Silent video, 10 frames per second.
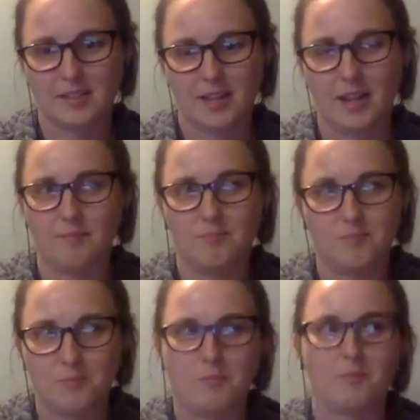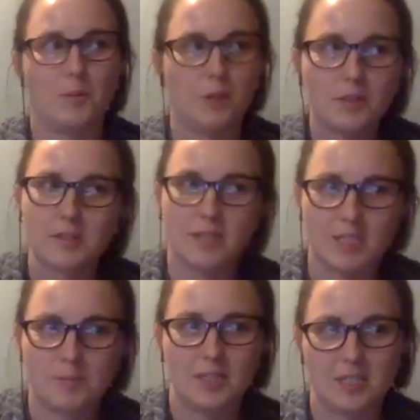And for most of these
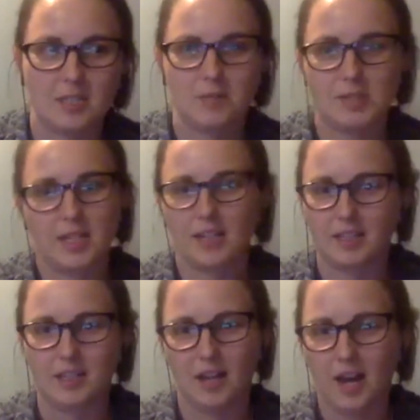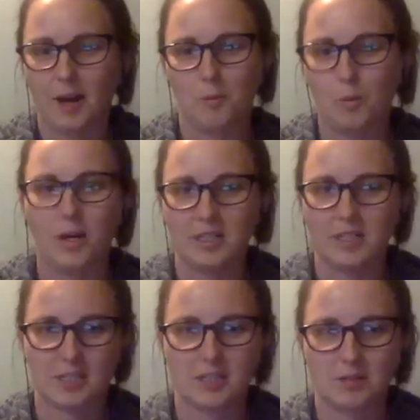species, it was likely not
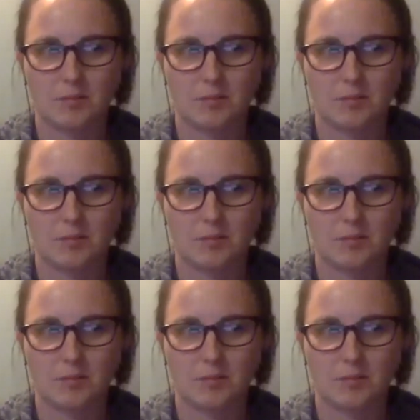just